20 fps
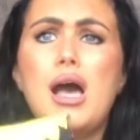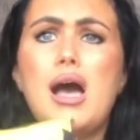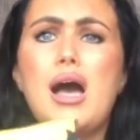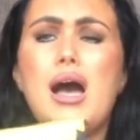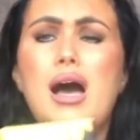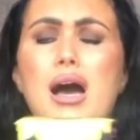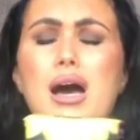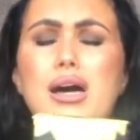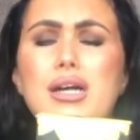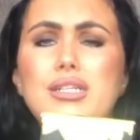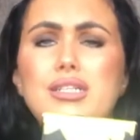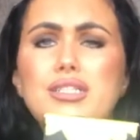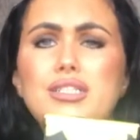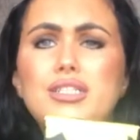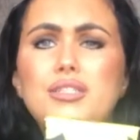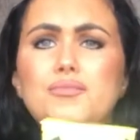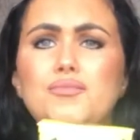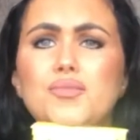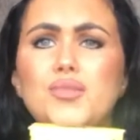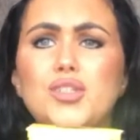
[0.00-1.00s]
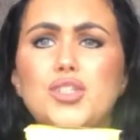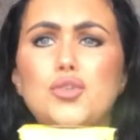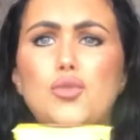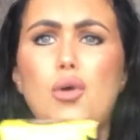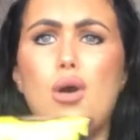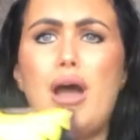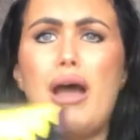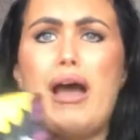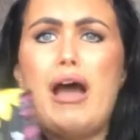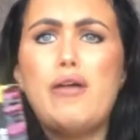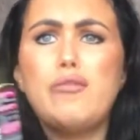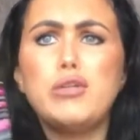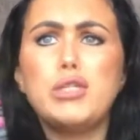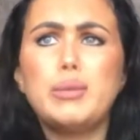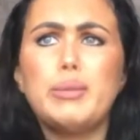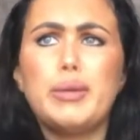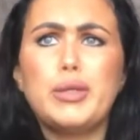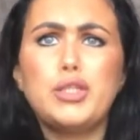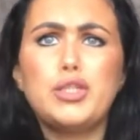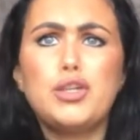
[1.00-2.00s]
and so I have used
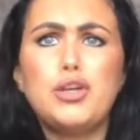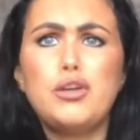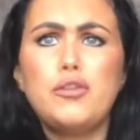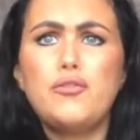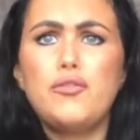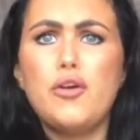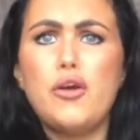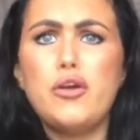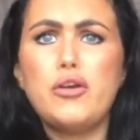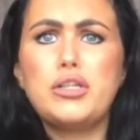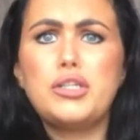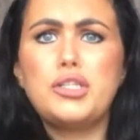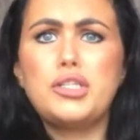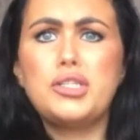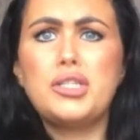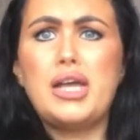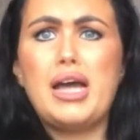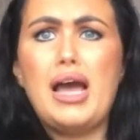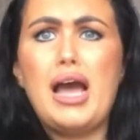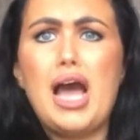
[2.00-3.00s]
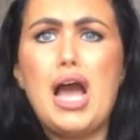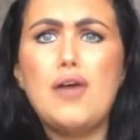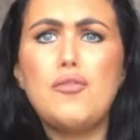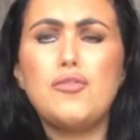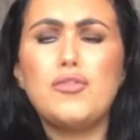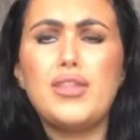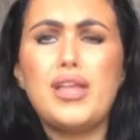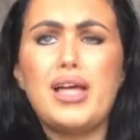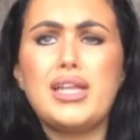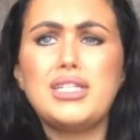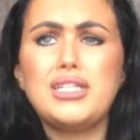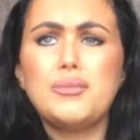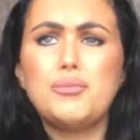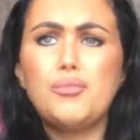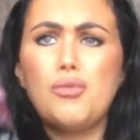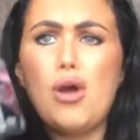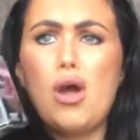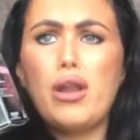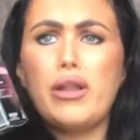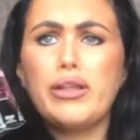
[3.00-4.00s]
about 2/3 to half of that
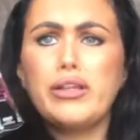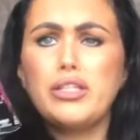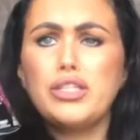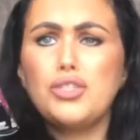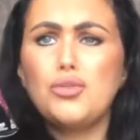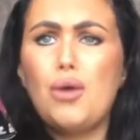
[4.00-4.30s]
product.